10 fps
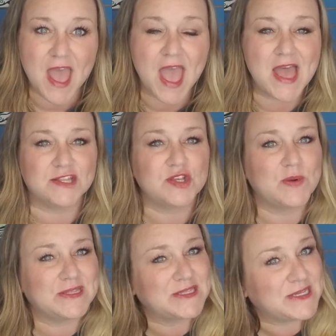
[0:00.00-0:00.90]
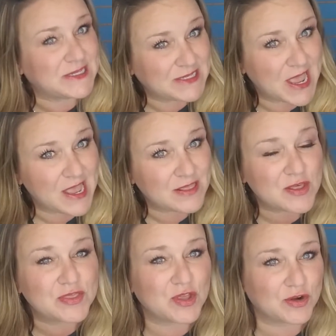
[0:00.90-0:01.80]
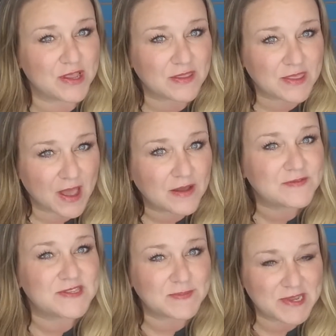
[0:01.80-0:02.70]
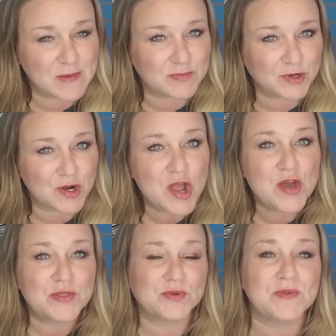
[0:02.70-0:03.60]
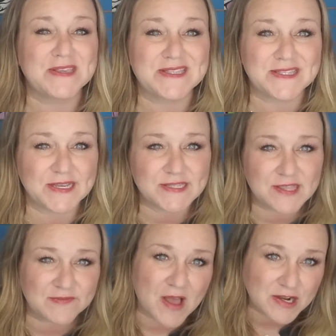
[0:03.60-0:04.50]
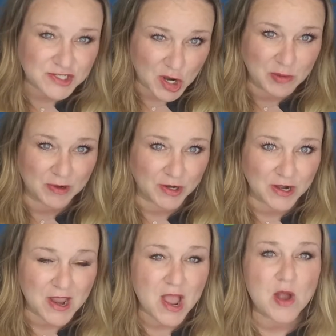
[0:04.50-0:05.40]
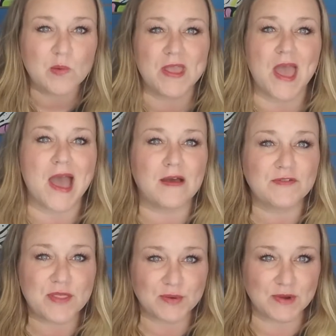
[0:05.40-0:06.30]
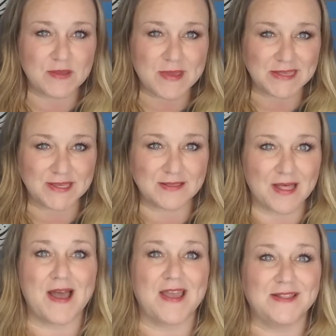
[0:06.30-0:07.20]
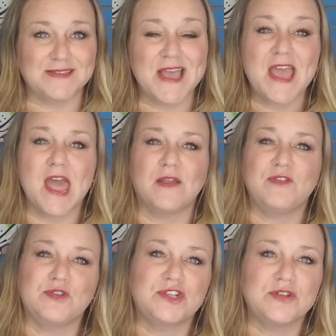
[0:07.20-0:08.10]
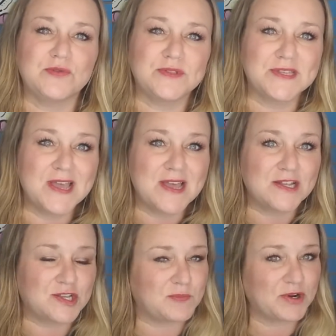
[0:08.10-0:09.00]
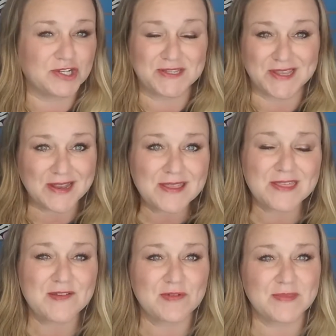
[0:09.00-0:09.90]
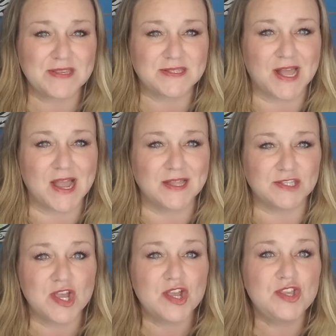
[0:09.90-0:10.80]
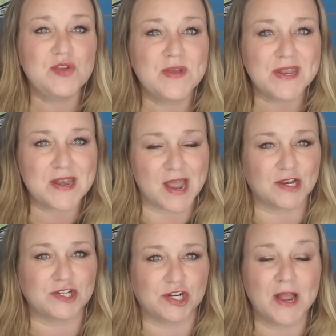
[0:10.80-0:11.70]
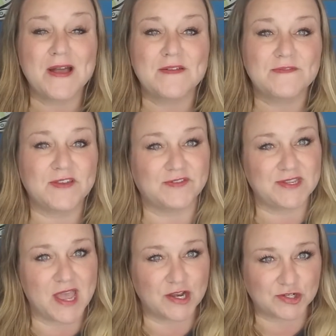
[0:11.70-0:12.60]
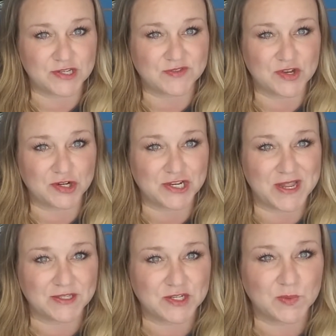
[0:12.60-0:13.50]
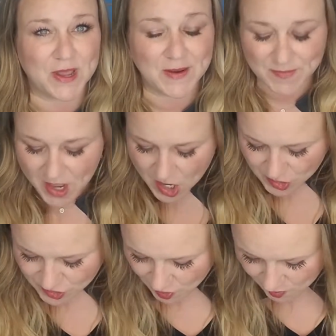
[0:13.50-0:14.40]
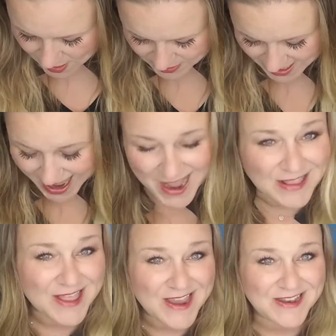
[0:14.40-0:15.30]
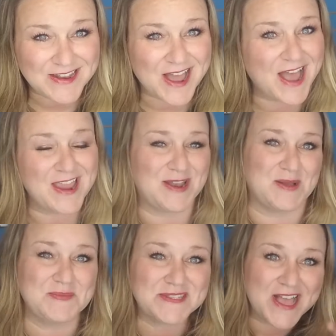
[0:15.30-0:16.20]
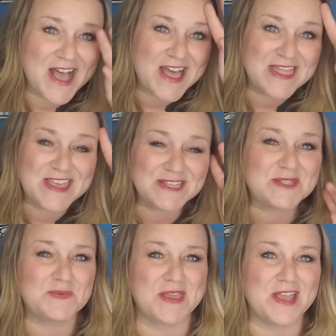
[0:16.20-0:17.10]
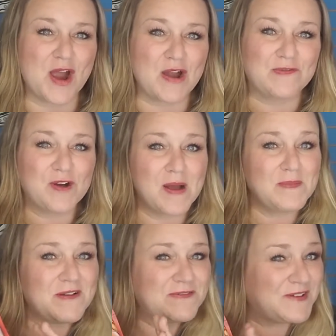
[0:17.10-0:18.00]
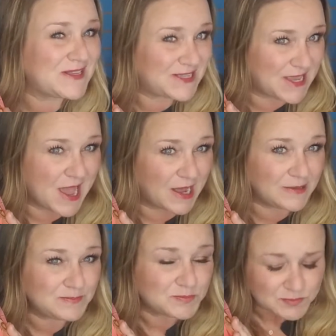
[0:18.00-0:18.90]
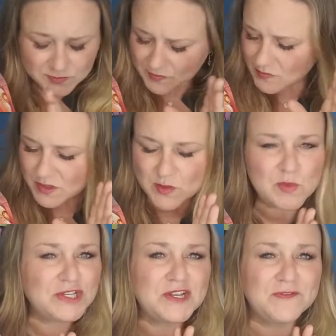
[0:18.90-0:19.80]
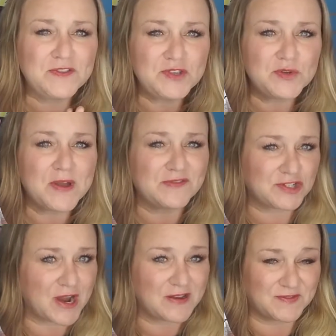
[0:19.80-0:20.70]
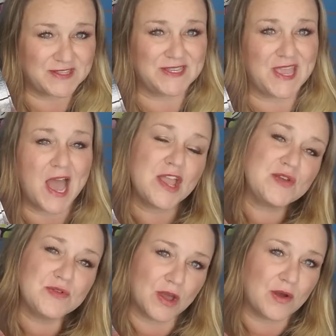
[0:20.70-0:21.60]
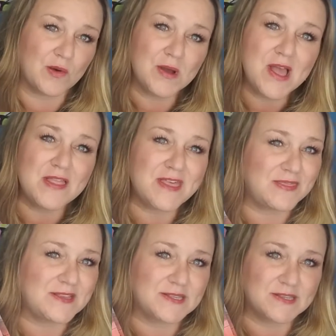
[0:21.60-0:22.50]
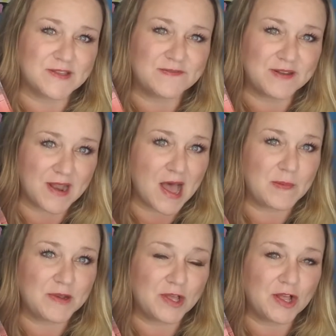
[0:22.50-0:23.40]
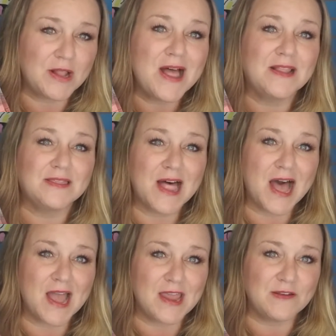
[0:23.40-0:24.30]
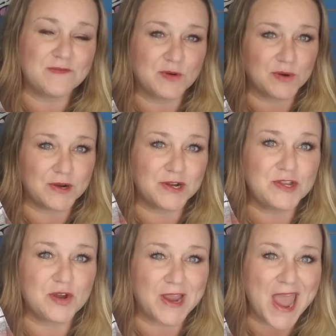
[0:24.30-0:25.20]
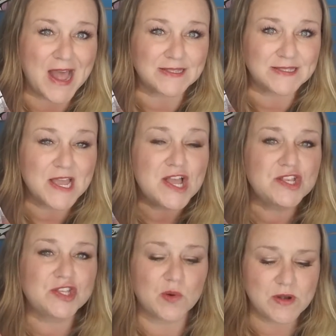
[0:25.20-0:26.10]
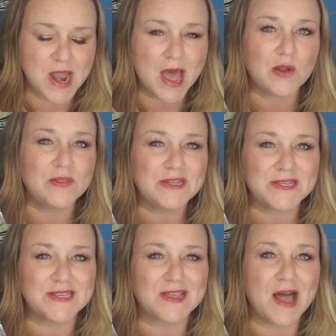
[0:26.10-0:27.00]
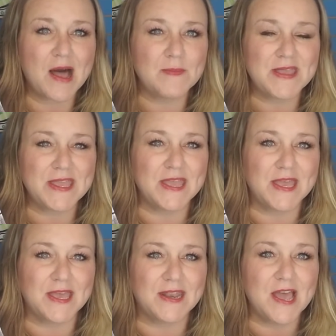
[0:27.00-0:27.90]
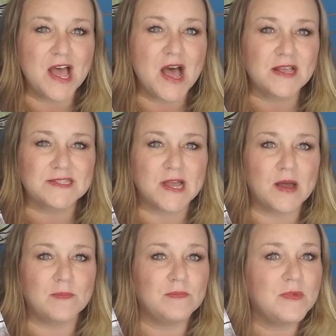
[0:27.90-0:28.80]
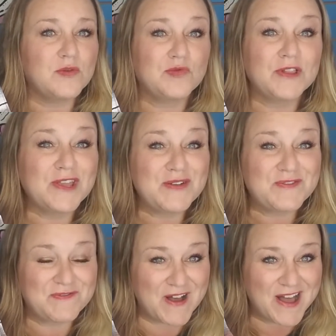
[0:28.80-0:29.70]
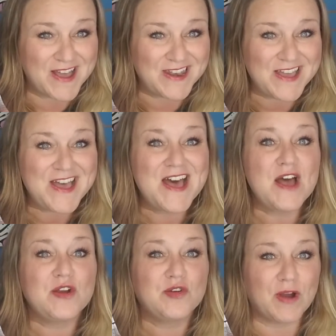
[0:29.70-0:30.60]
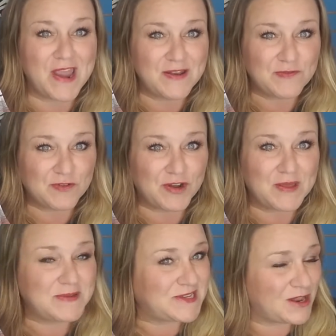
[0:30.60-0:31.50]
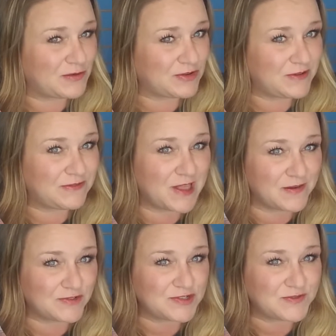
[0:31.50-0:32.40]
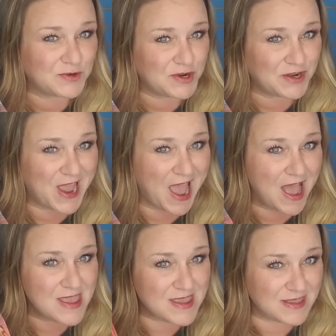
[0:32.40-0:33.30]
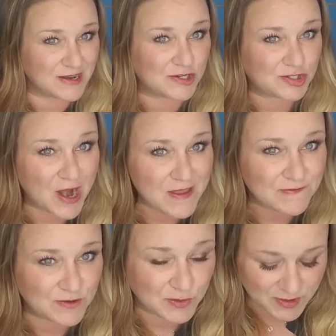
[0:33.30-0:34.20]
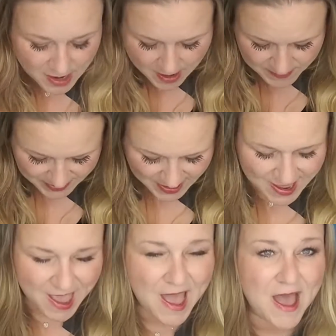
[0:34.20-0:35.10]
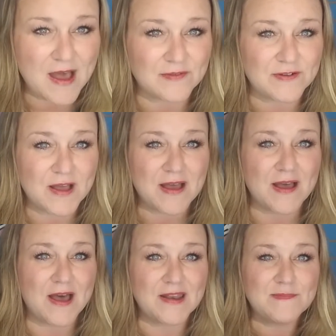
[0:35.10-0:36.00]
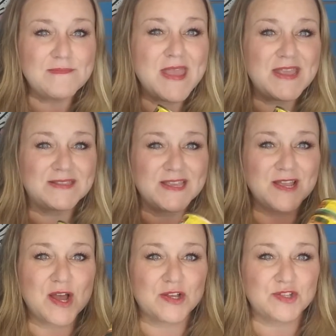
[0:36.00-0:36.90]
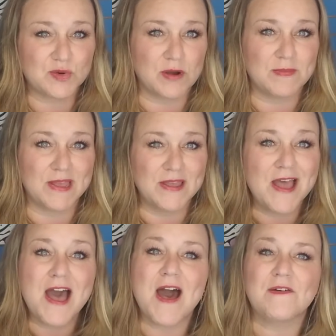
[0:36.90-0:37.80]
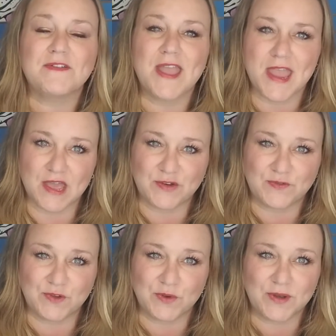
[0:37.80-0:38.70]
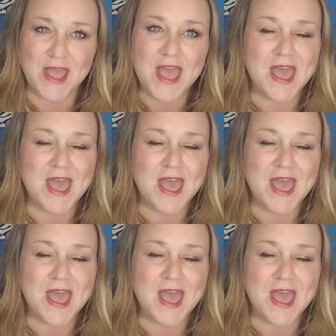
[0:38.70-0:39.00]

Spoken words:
And so it's today, the 30th of September, through the 6th of October. We have three amazing lines, and if you choose to purchase anything from these lines, you get an extra 50 entries for your chance to win. So the highlighted items this week are from Fussie Cat, which if you have tried Fussie Cat, you know that this is a phenomenal line for your cats. So not only does it come in some really fun grain-free and potato-free flavors for your cat in dry food, but they have an amazing assortment of canned food.